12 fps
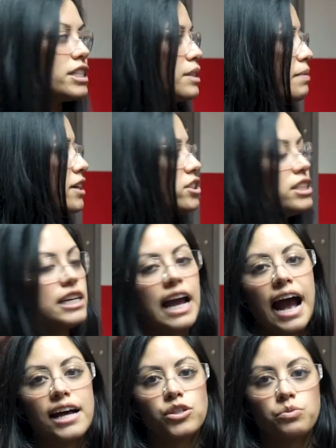especially
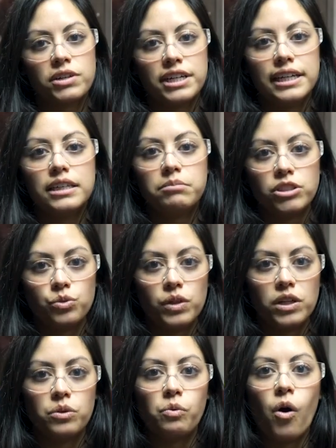as we're in
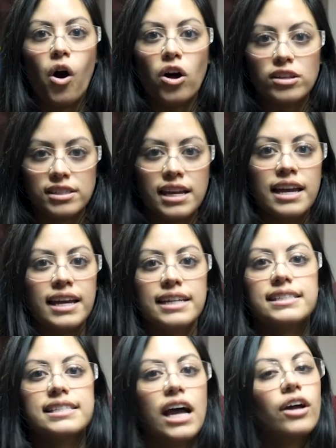between walls
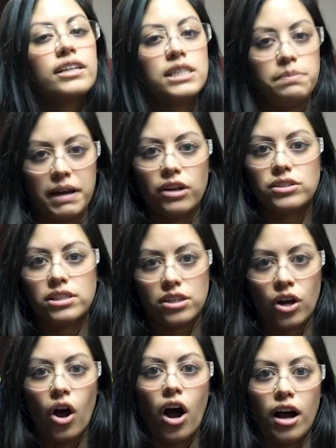and sound is bouncing
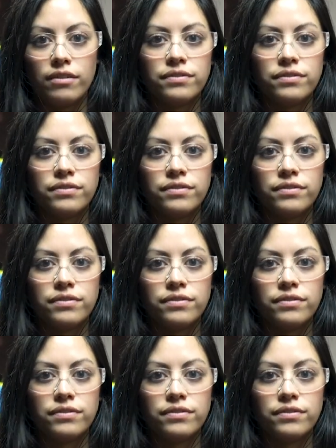off.